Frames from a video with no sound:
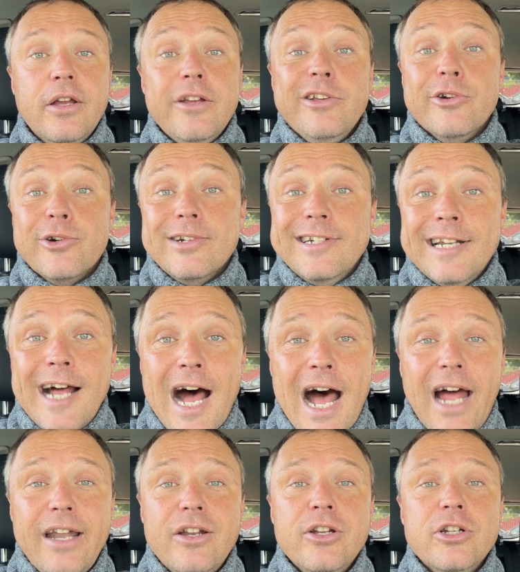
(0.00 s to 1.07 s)
You're
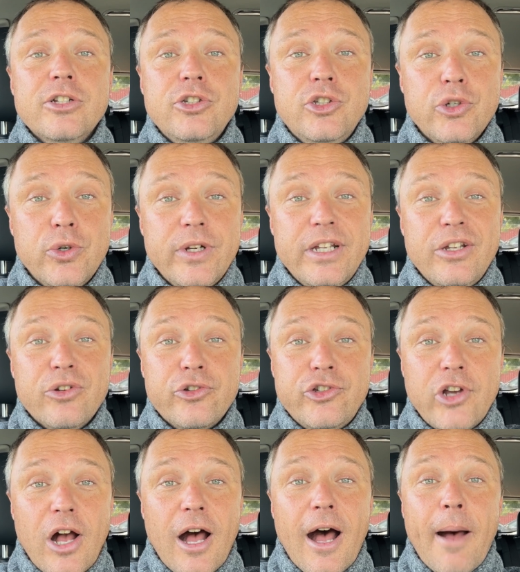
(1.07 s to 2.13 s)
not doing your
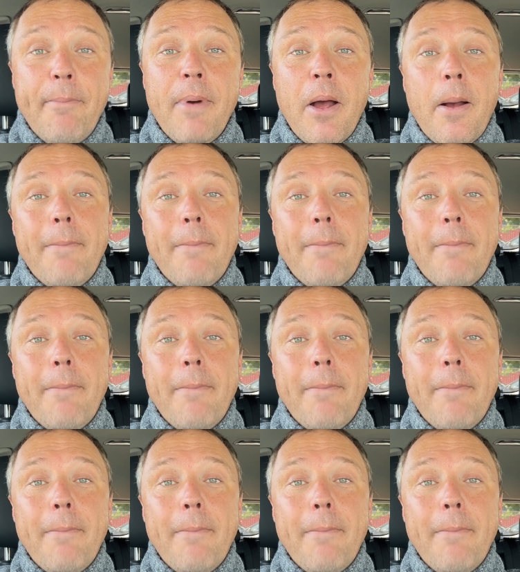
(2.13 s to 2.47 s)
job